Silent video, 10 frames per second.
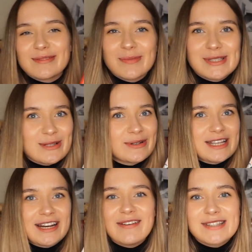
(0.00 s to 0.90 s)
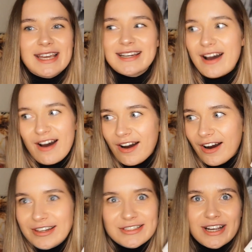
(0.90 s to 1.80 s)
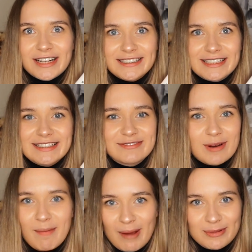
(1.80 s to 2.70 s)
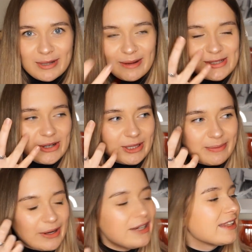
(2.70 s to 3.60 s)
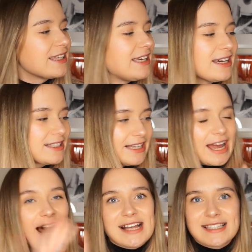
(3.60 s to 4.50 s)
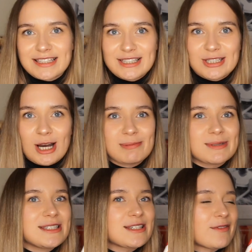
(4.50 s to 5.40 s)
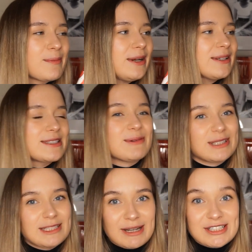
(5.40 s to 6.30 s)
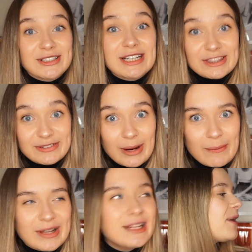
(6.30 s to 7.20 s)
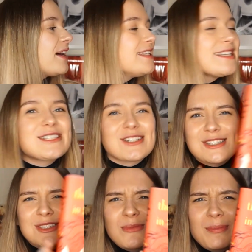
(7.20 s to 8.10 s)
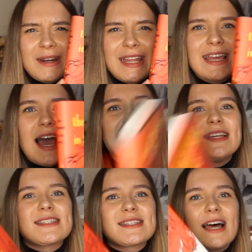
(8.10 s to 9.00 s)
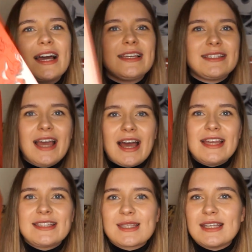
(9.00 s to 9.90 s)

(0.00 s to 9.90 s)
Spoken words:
was so excited. I was like, how did you actually remember what I was talking about? I think he had to like ask in the shop and stuff about it because he wanted to make sure he got the right one. But it's just so pretty, and it's like, yeah, it's